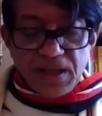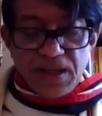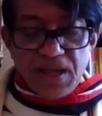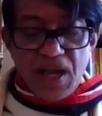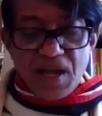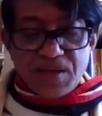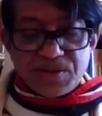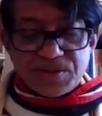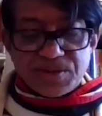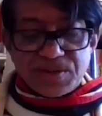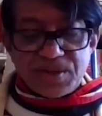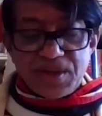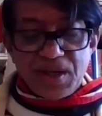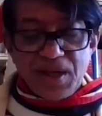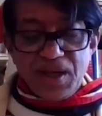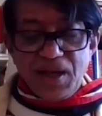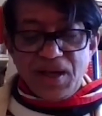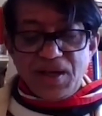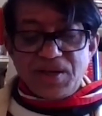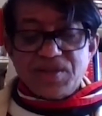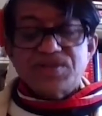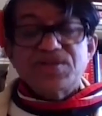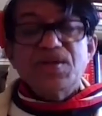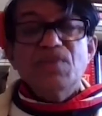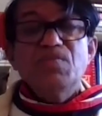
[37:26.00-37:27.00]
Yes,
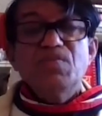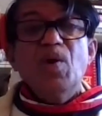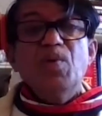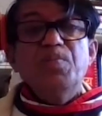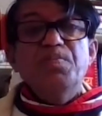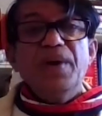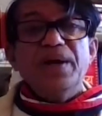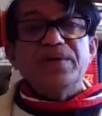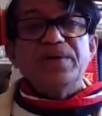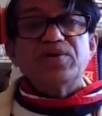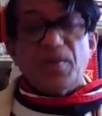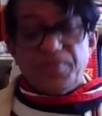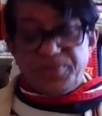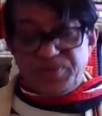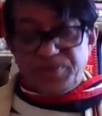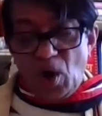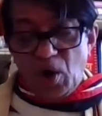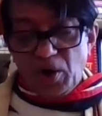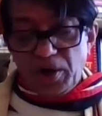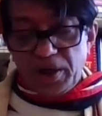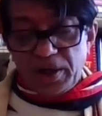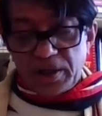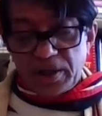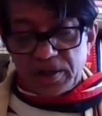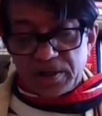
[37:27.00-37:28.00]
it is the movement of
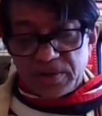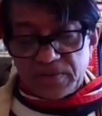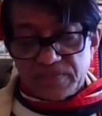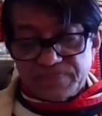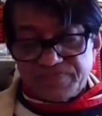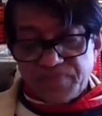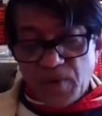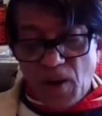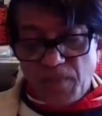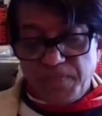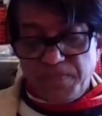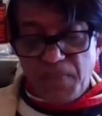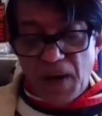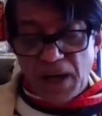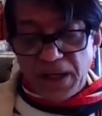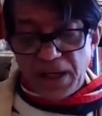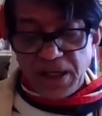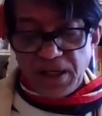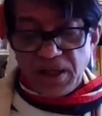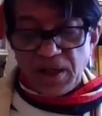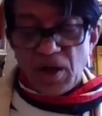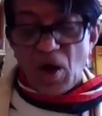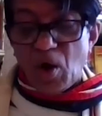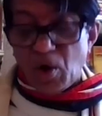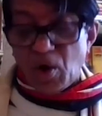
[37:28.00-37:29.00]
dollar, of
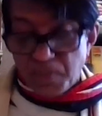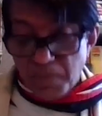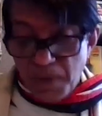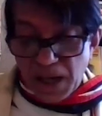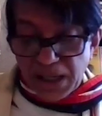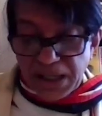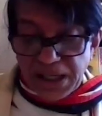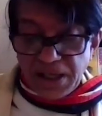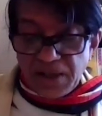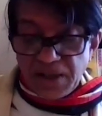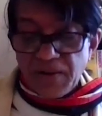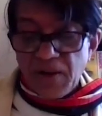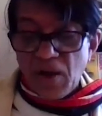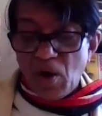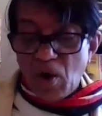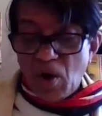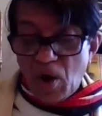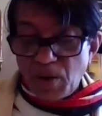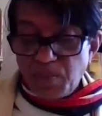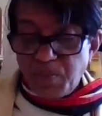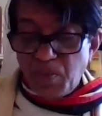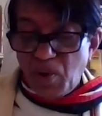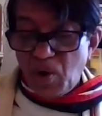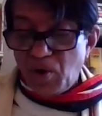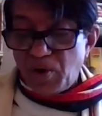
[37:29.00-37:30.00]
money, or money
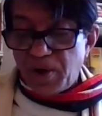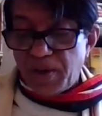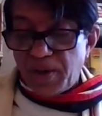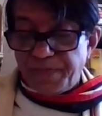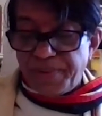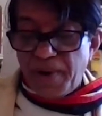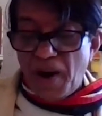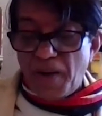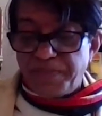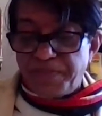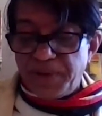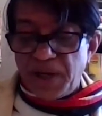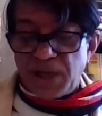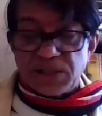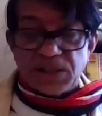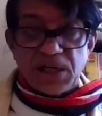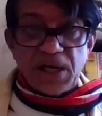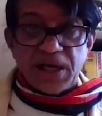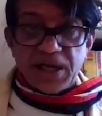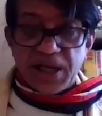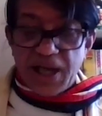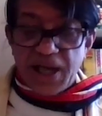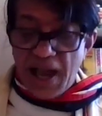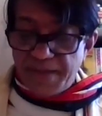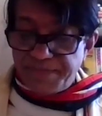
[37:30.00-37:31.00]
or more
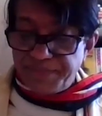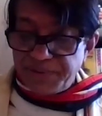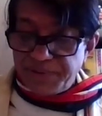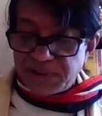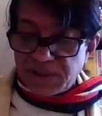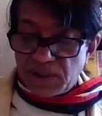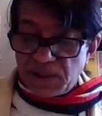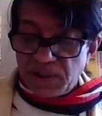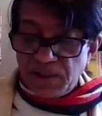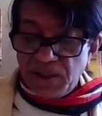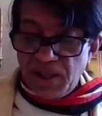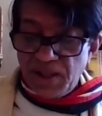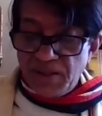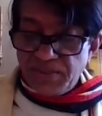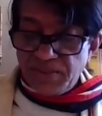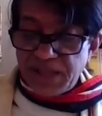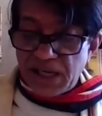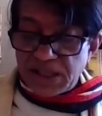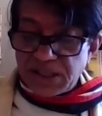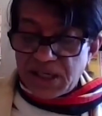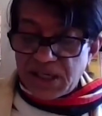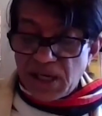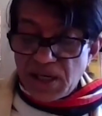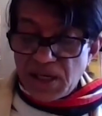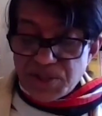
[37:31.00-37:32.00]
appropriately capital
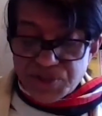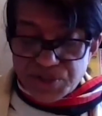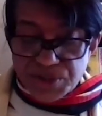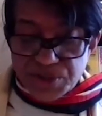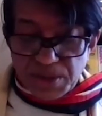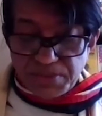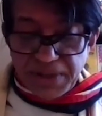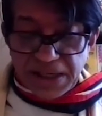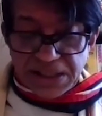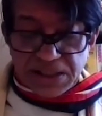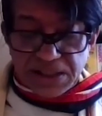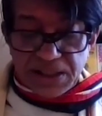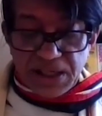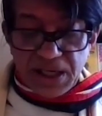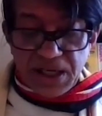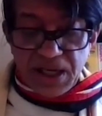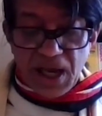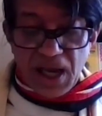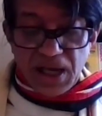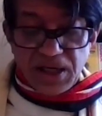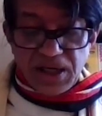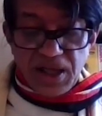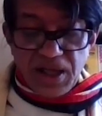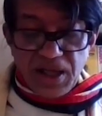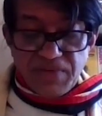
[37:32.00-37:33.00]
that
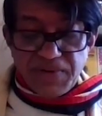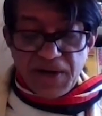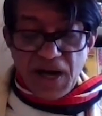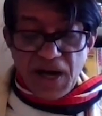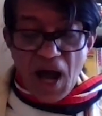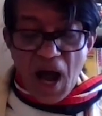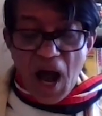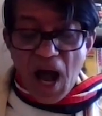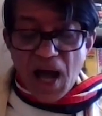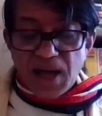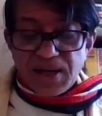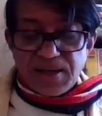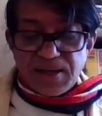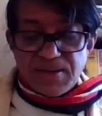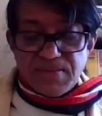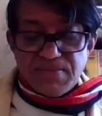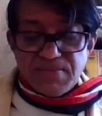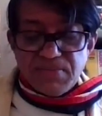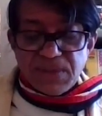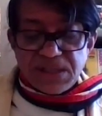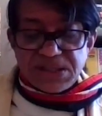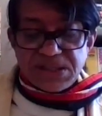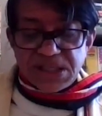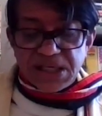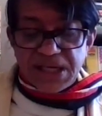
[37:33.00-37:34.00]
consummately and even
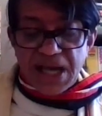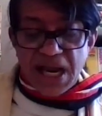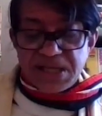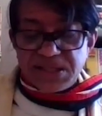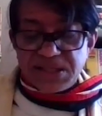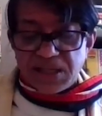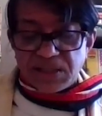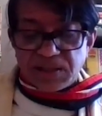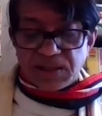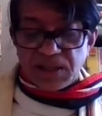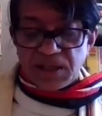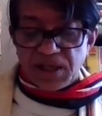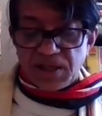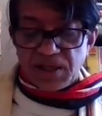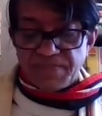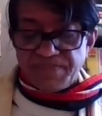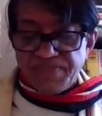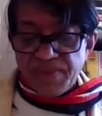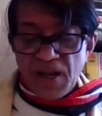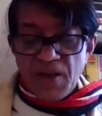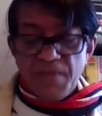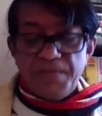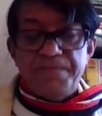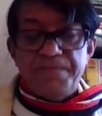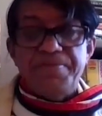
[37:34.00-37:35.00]
unmitigatedly
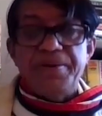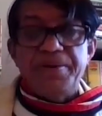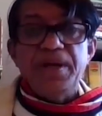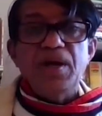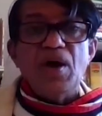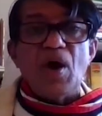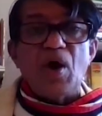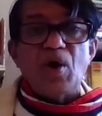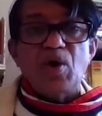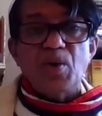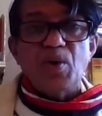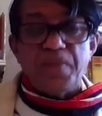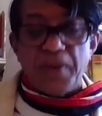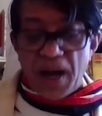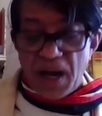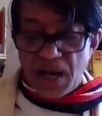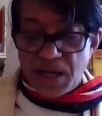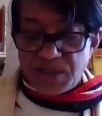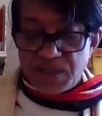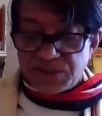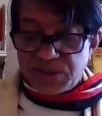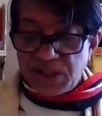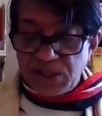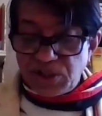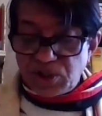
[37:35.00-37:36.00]

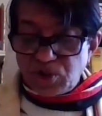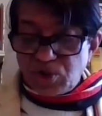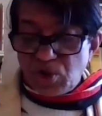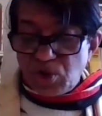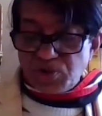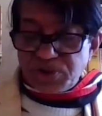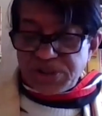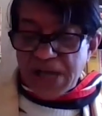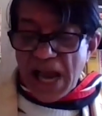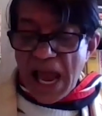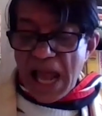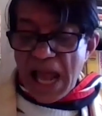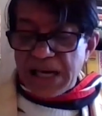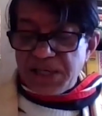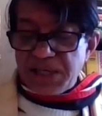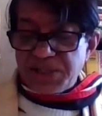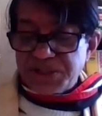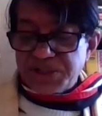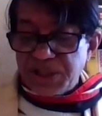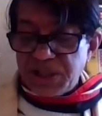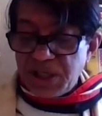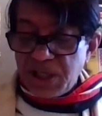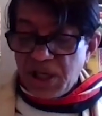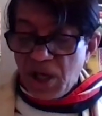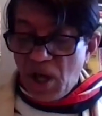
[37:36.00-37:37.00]
preoccupies the
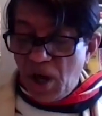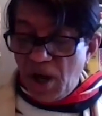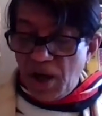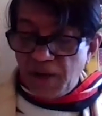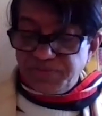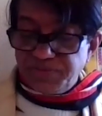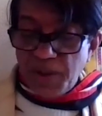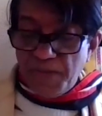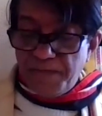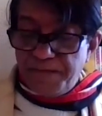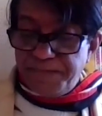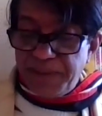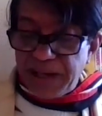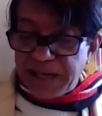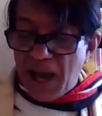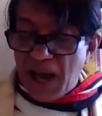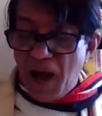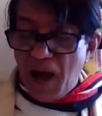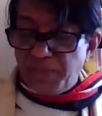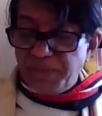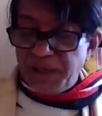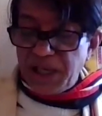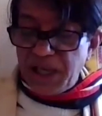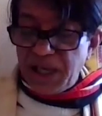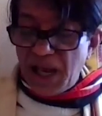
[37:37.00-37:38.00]
totality of the
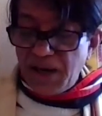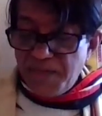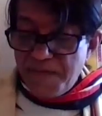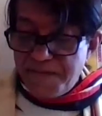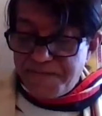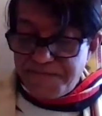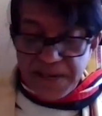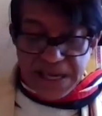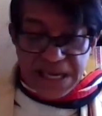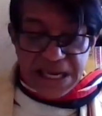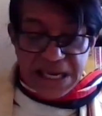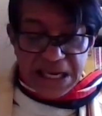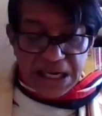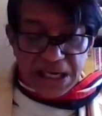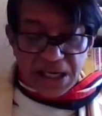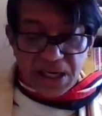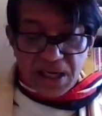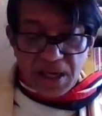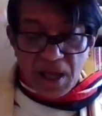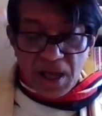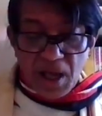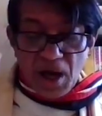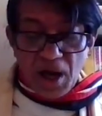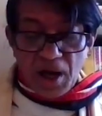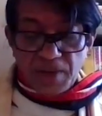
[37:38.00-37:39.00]
becoming and
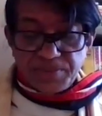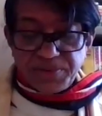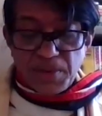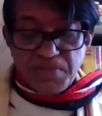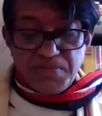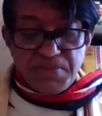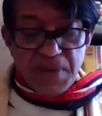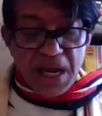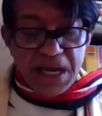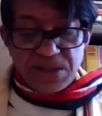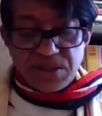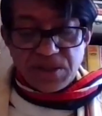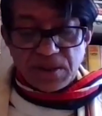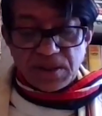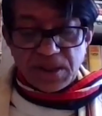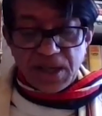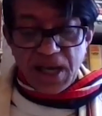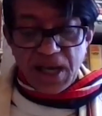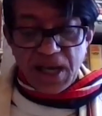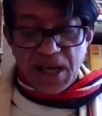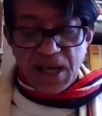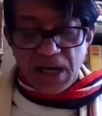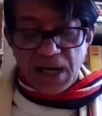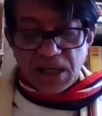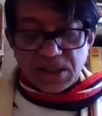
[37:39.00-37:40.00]
being of the major
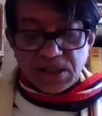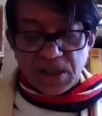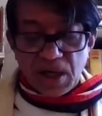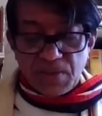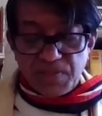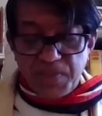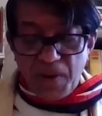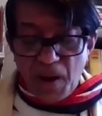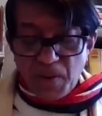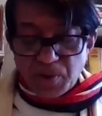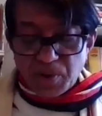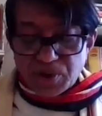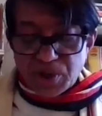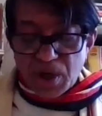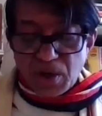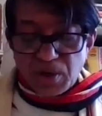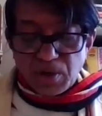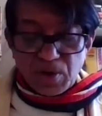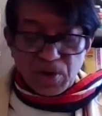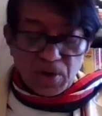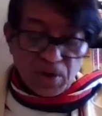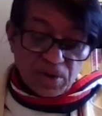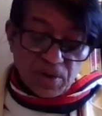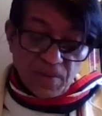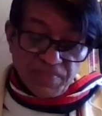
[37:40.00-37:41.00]
character
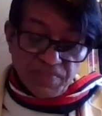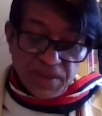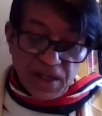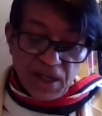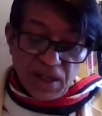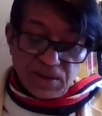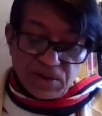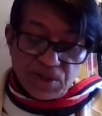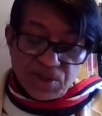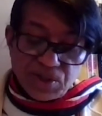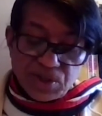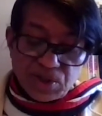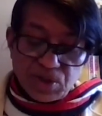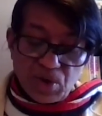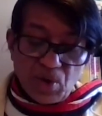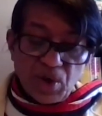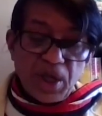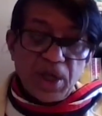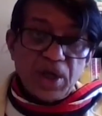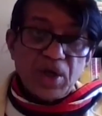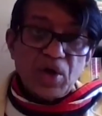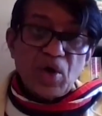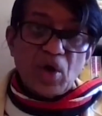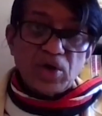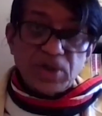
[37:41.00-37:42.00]
Bhavashankar in the
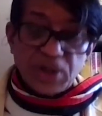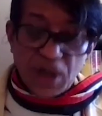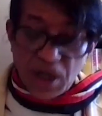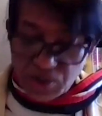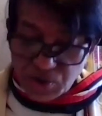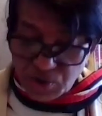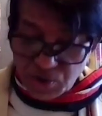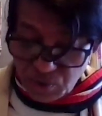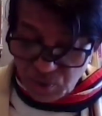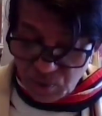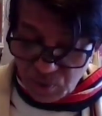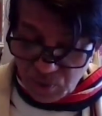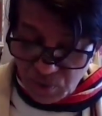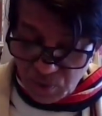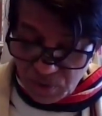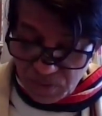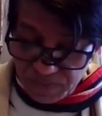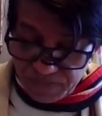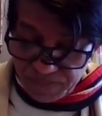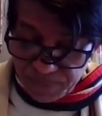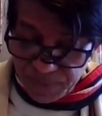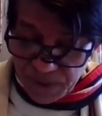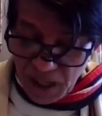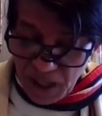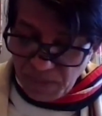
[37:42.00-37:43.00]
story Kathashudha.
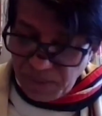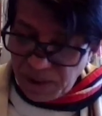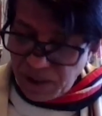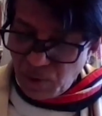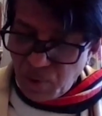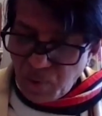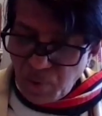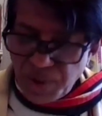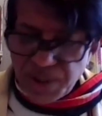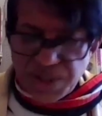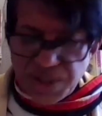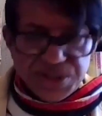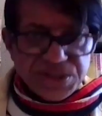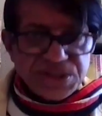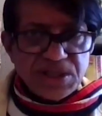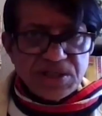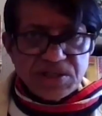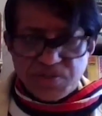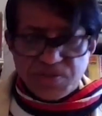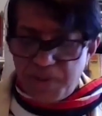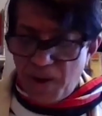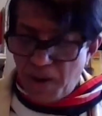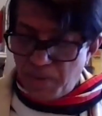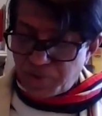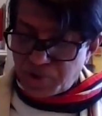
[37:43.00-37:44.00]
But who is
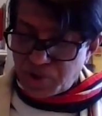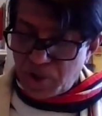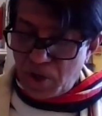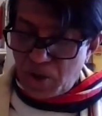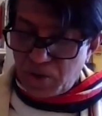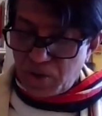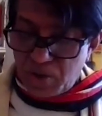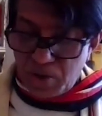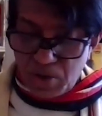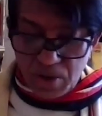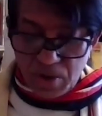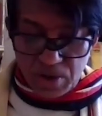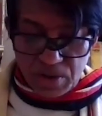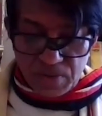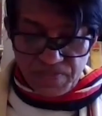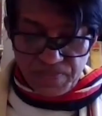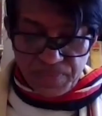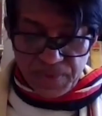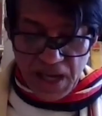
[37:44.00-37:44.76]
this Bhavashankar?